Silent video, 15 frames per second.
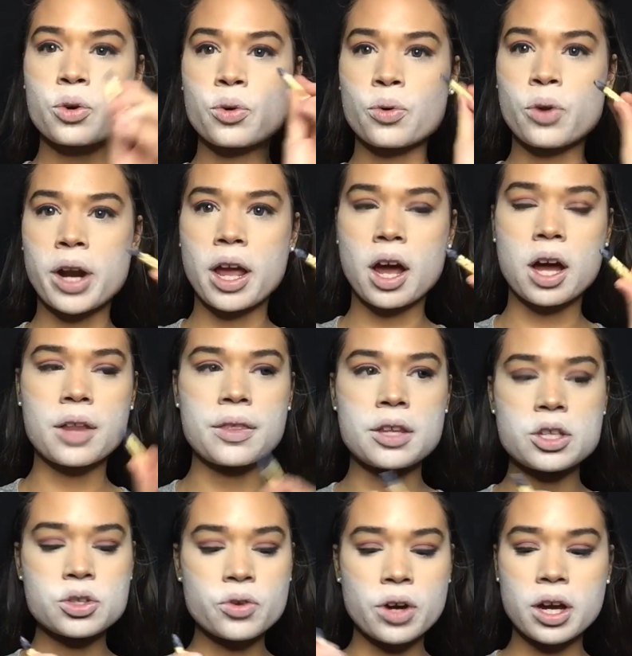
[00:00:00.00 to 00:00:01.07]
crayon.
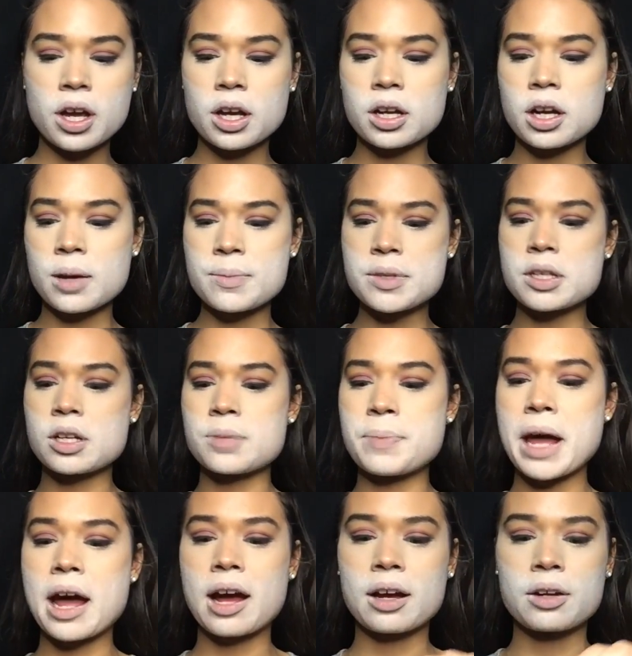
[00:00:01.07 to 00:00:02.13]
This crayon comes in a
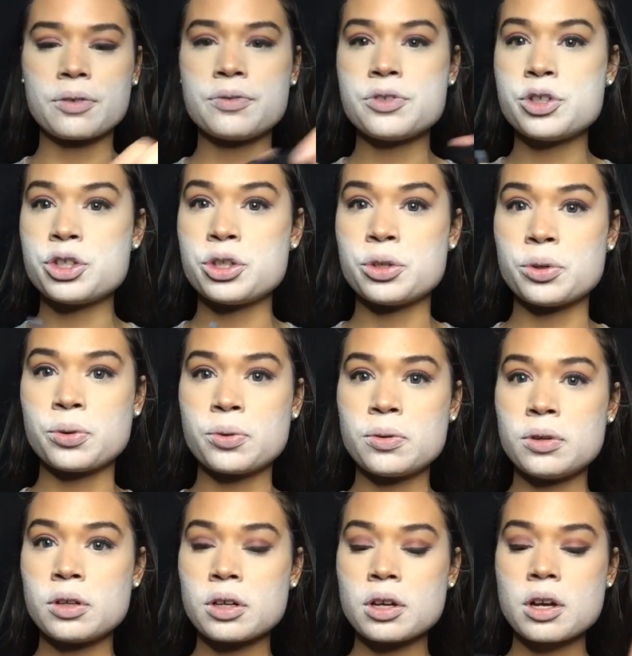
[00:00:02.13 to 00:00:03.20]
pack of two.